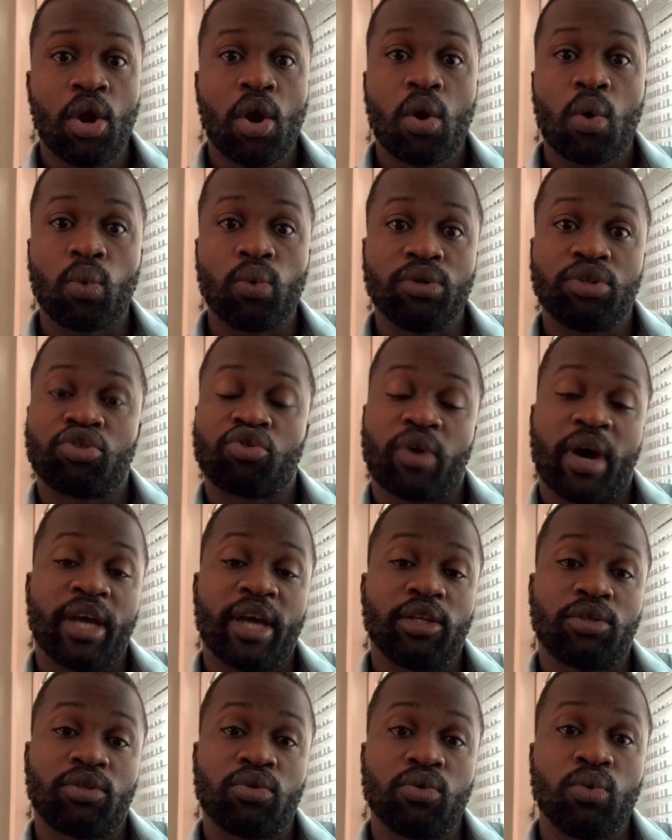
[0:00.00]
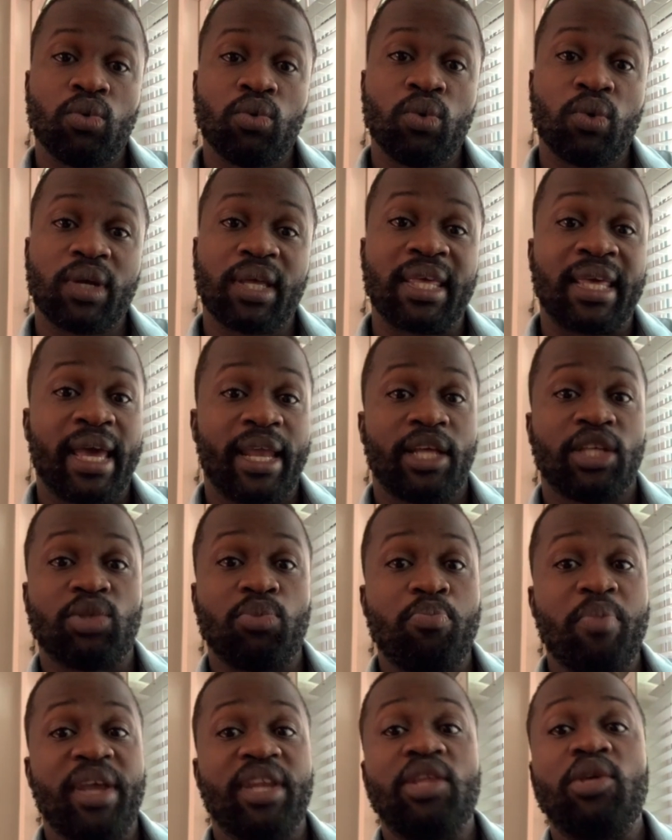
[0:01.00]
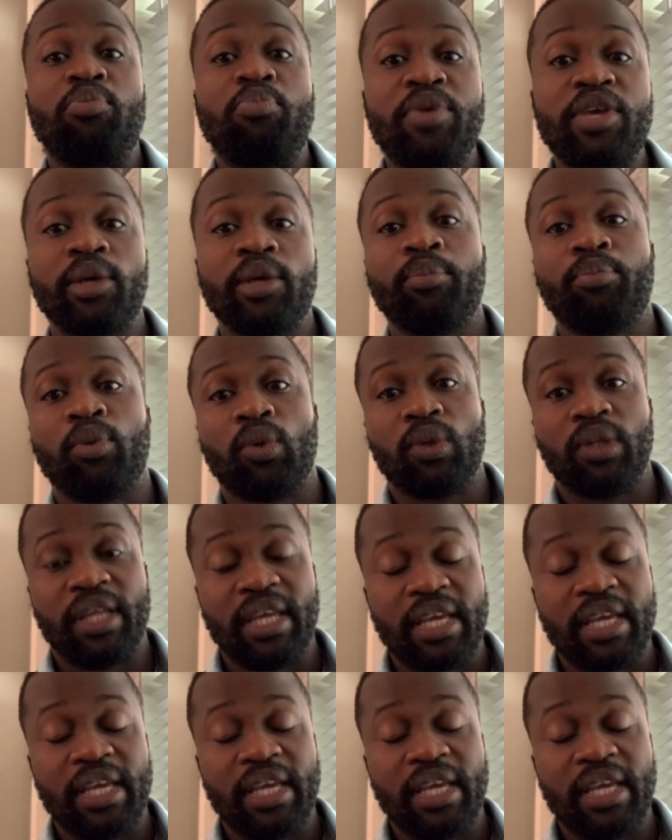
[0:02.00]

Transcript: we try to get as many people